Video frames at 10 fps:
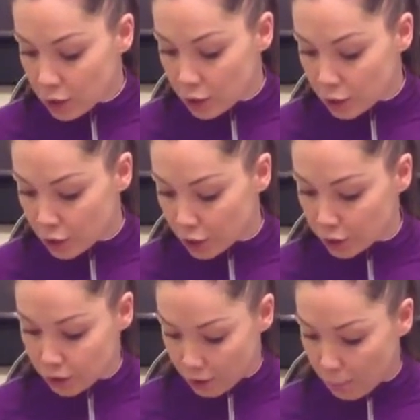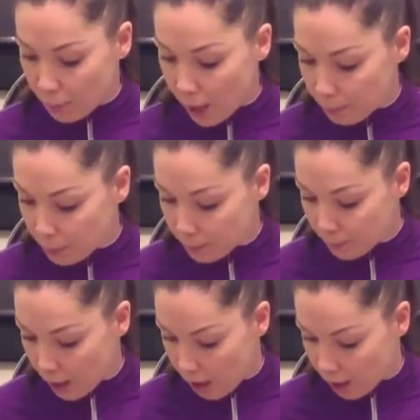to just pop
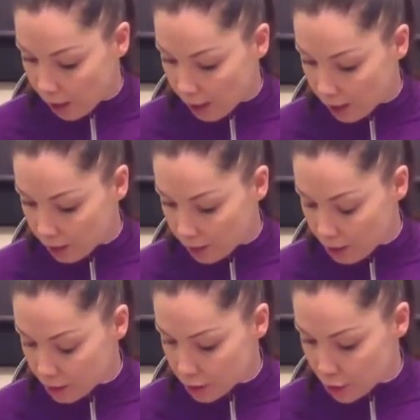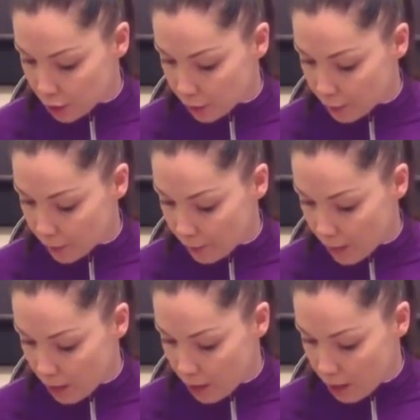them on to
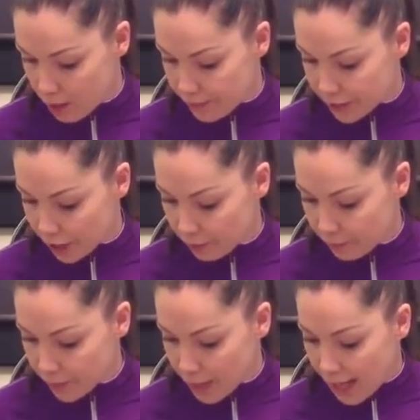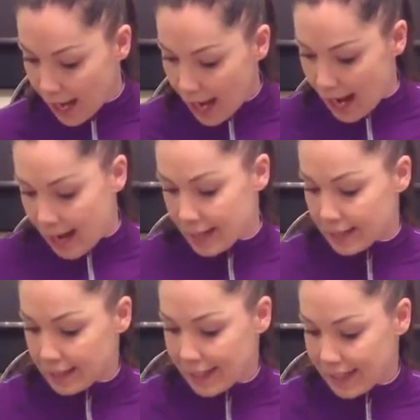the video. I
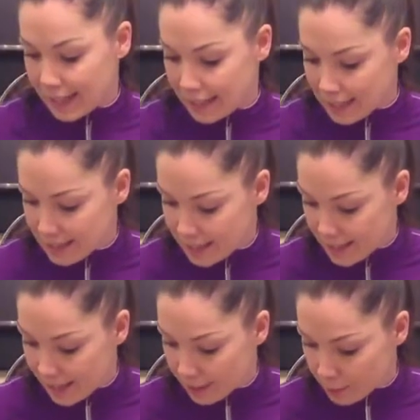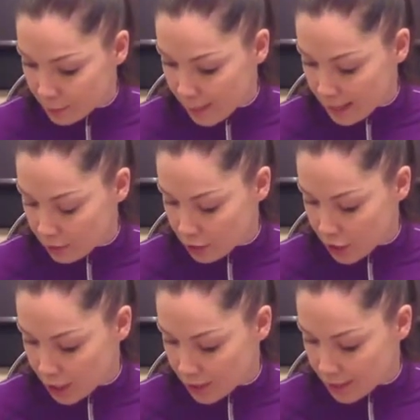can see them as well, just
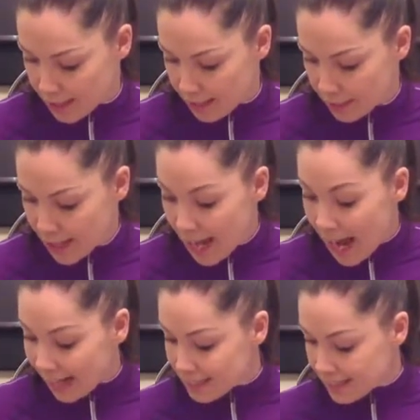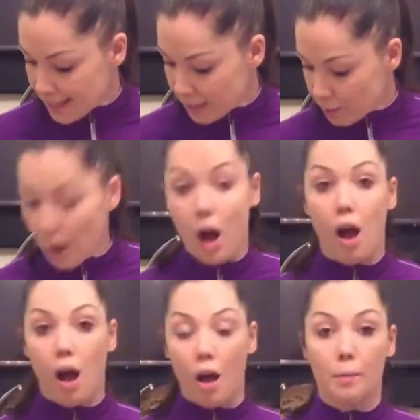turn this down. I can see them
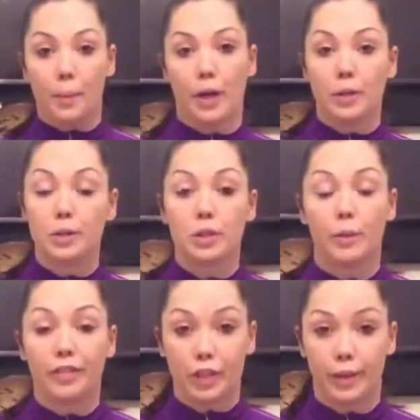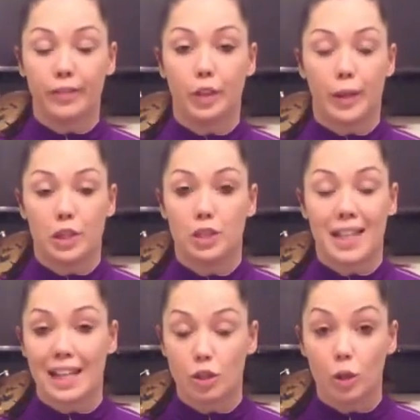on the post, so if you do have any questions
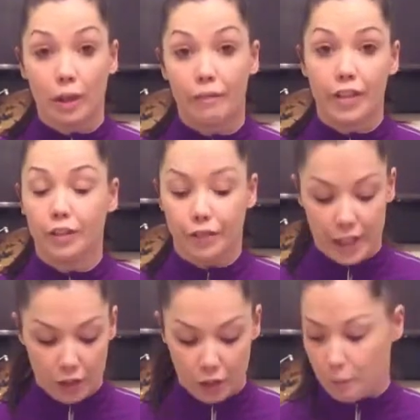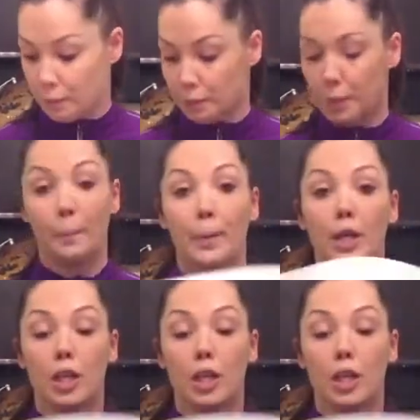at all, then feel free to just pop them up.